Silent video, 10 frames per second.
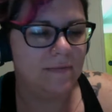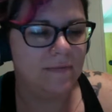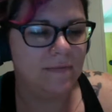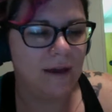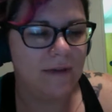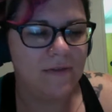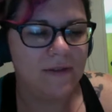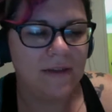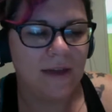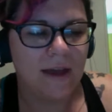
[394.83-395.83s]
I've seen
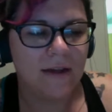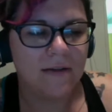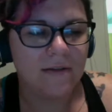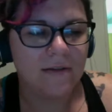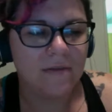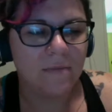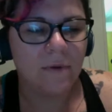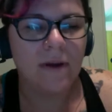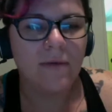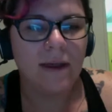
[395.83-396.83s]
that pretty
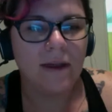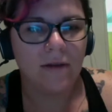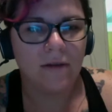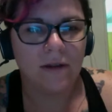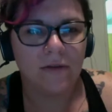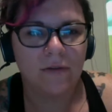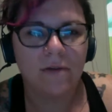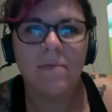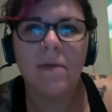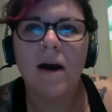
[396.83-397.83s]
regularly from
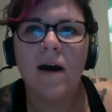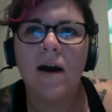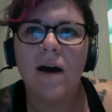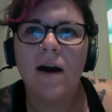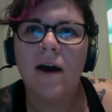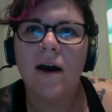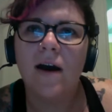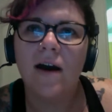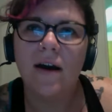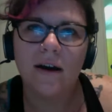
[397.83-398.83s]

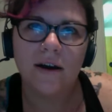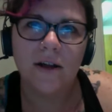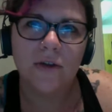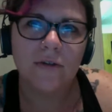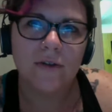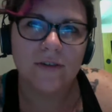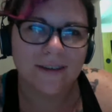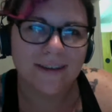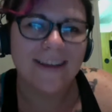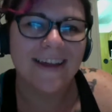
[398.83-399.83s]
a
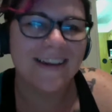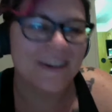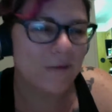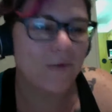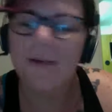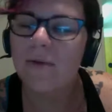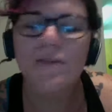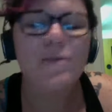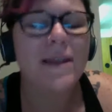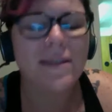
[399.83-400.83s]
university that we've
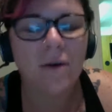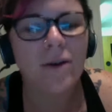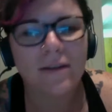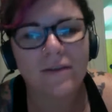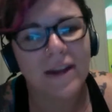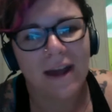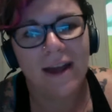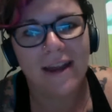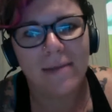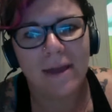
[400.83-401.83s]
spent the whole evening not
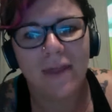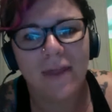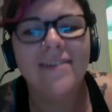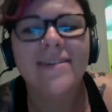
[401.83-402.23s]
naming things.